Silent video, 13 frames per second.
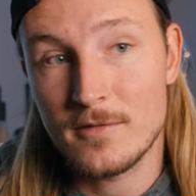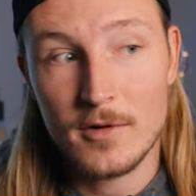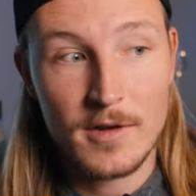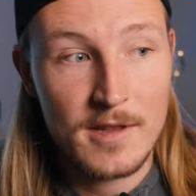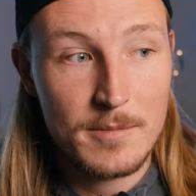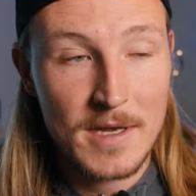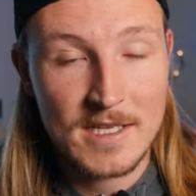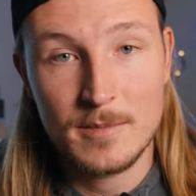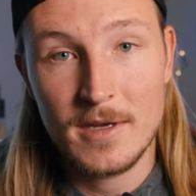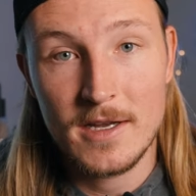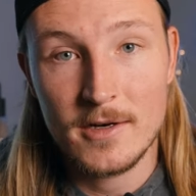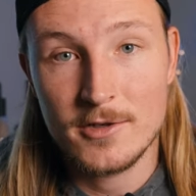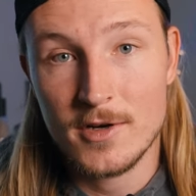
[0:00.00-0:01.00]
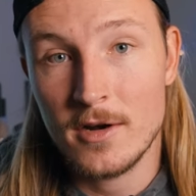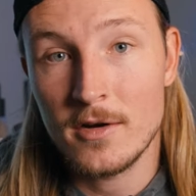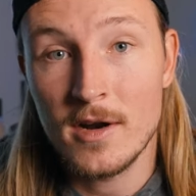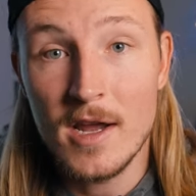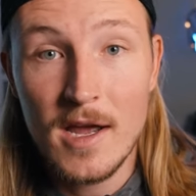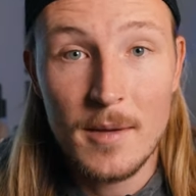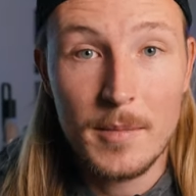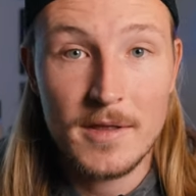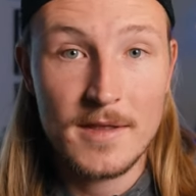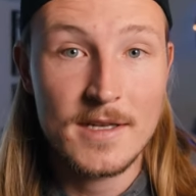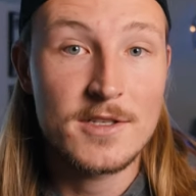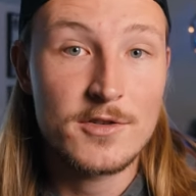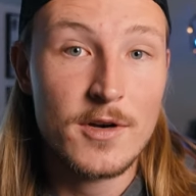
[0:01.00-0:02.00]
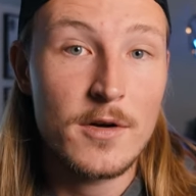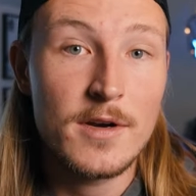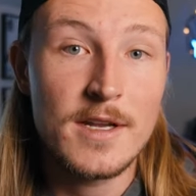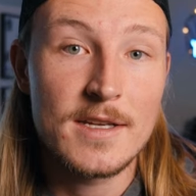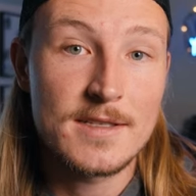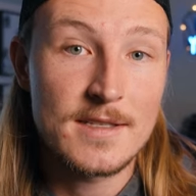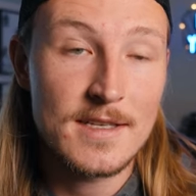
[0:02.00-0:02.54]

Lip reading: for the best beginner drone, but this drone is